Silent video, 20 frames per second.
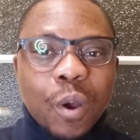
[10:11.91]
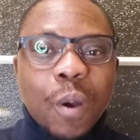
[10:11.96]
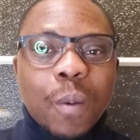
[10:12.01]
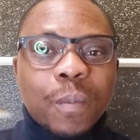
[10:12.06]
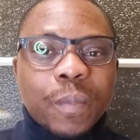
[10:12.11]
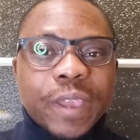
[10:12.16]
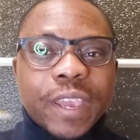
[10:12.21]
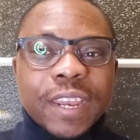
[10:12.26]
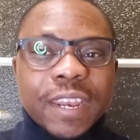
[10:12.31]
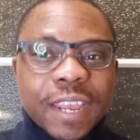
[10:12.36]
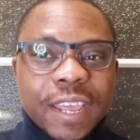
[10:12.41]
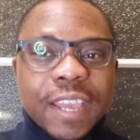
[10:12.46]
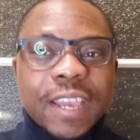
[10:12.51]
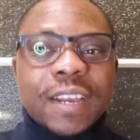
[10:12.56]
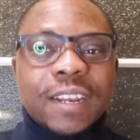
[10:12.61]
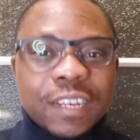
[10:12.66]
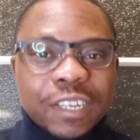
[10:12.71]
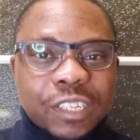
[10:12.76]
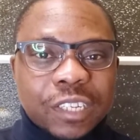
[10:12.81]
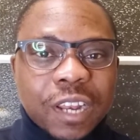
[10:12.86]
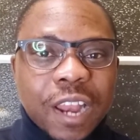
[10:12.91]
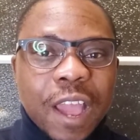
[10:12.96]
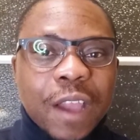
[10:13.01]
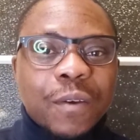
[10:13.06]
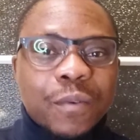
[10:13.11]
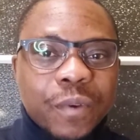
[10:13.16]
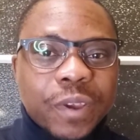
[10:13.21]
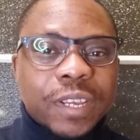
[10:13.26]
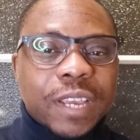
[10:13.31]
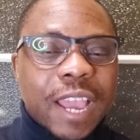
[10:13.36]
come in English
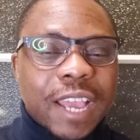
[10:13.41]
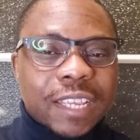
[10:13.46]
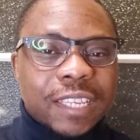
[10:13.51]
language,